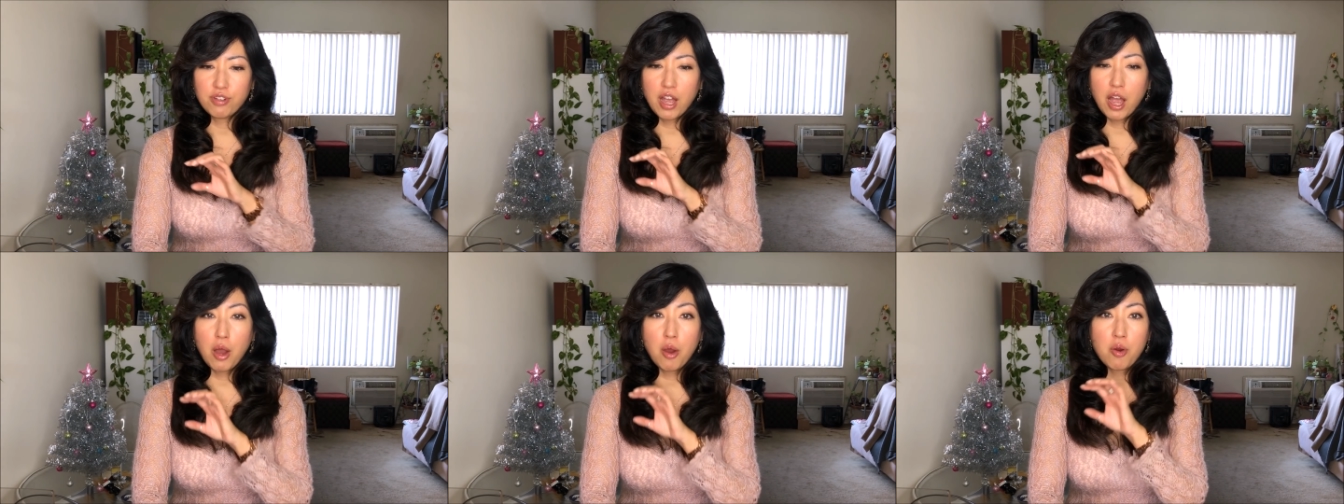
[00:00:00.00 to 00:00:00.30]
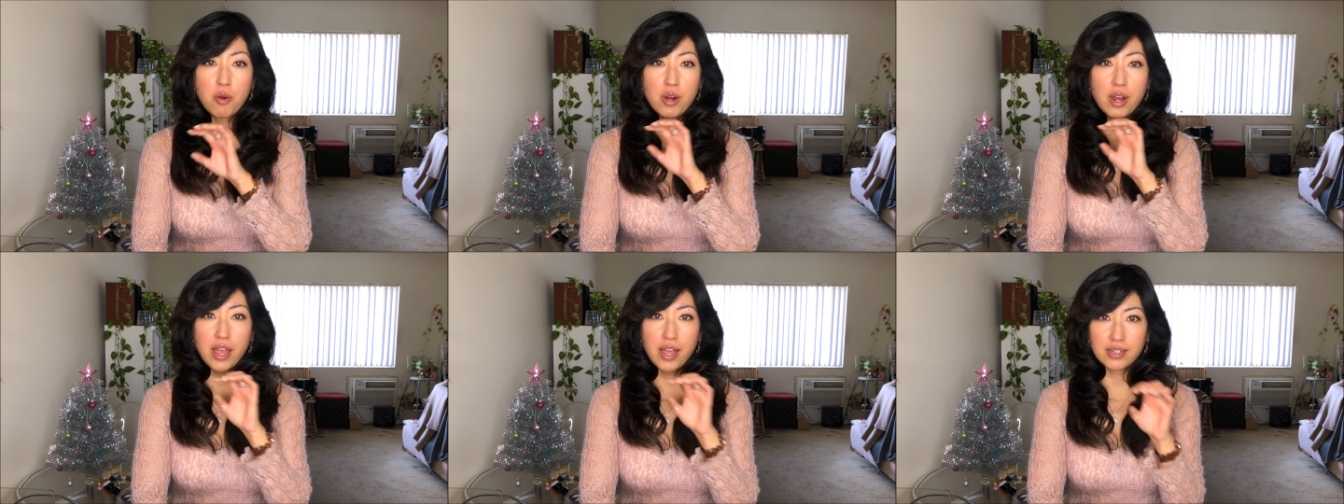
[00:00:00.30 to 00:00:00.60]

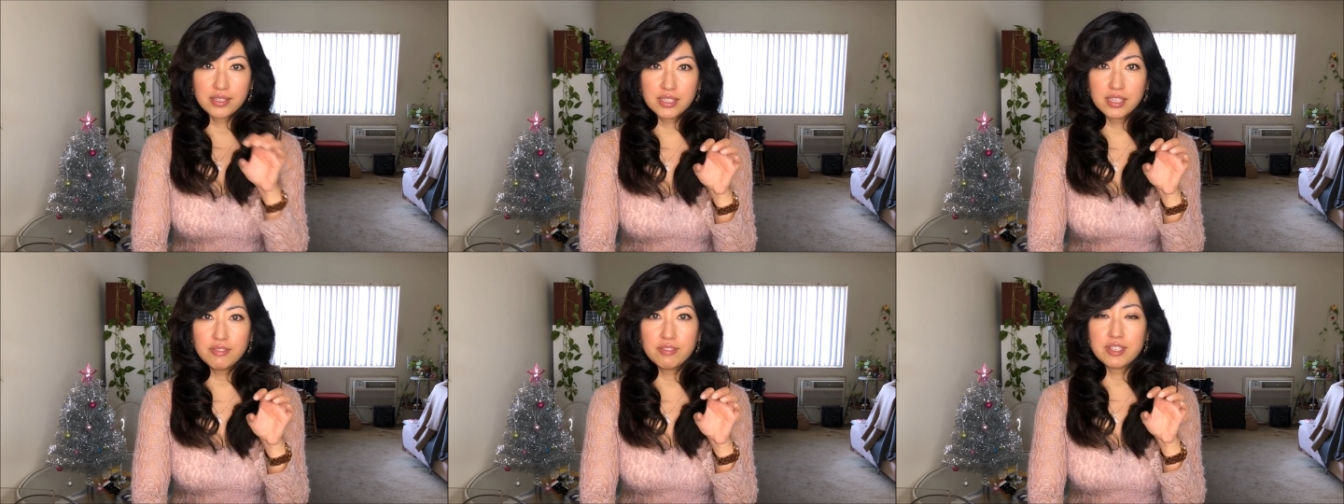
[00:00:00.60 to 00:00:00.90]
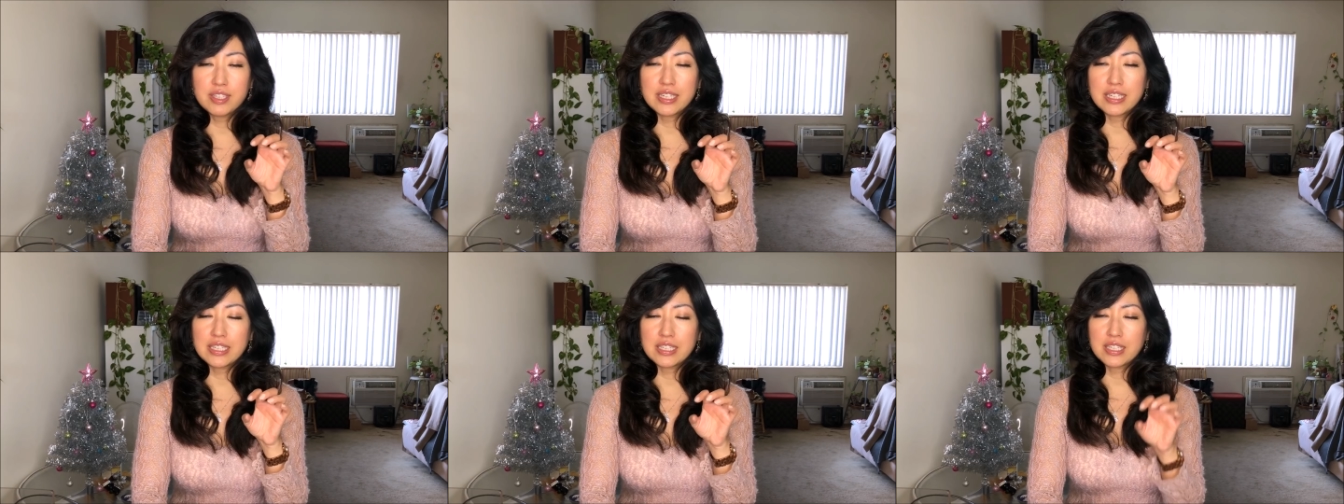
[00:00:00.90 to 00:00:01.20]
our
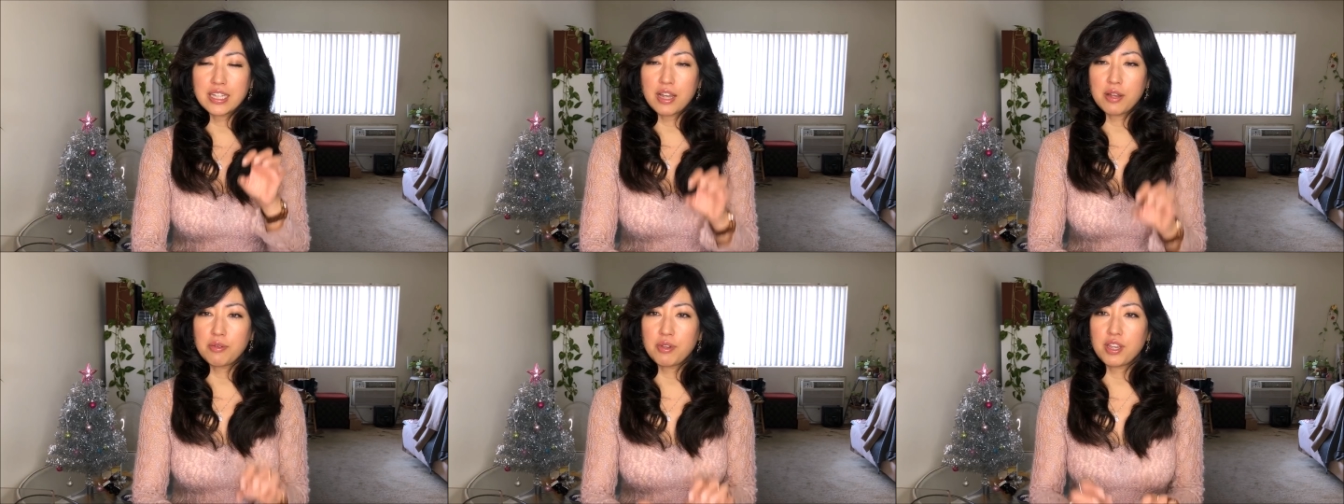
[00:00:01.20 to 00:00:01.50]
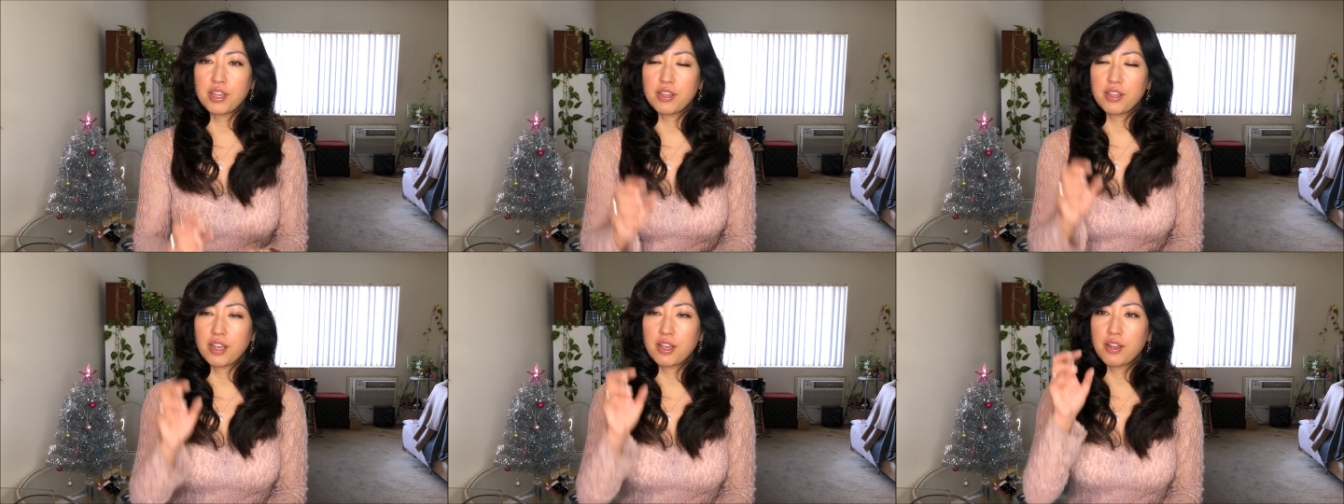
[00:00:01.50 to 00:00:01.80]
activities that
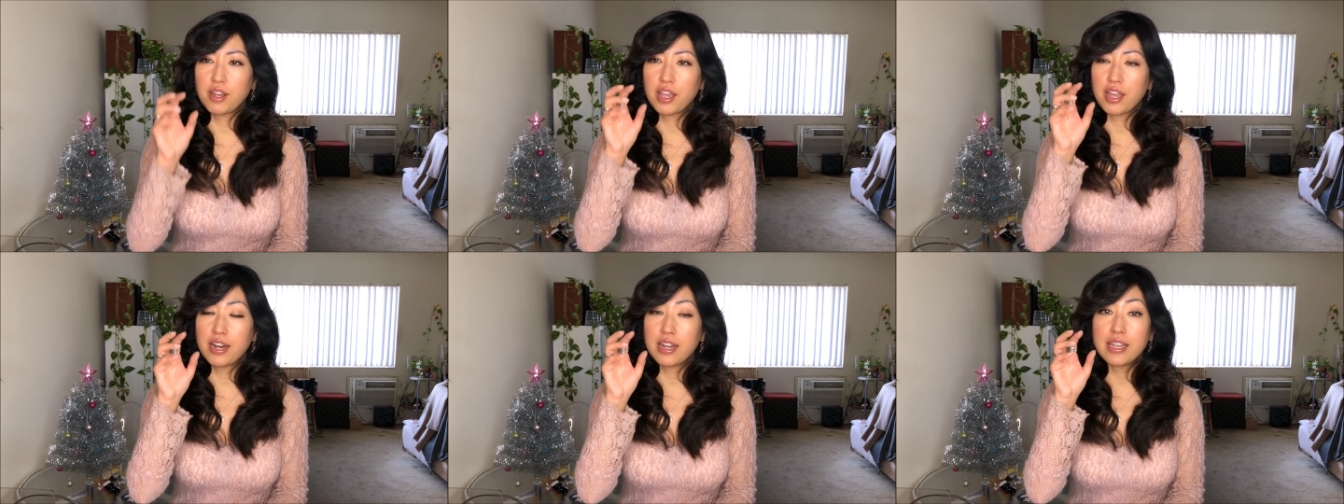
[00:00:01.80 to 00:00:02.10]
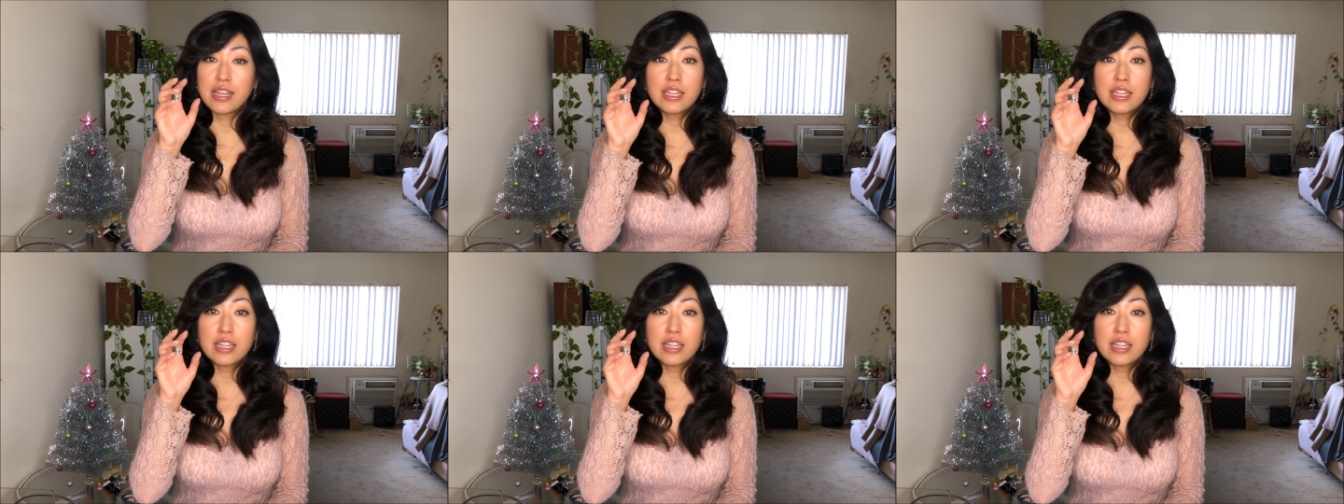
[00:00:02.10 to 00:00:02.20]
we get